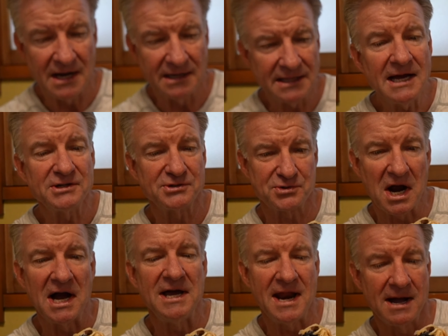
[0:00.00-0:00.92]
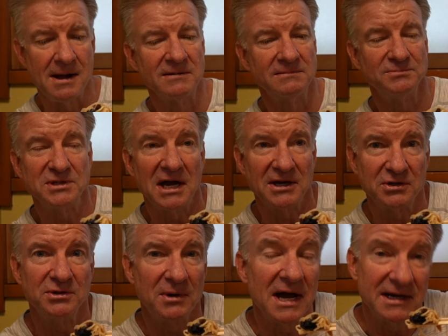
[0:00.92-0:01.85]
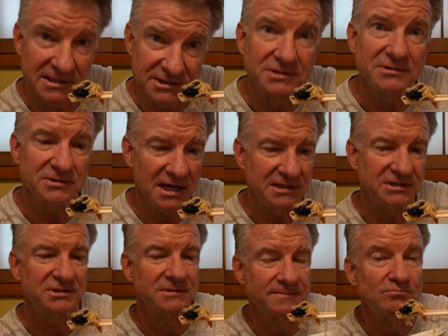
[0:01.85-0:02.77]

I like dried daikon radish. It's nice.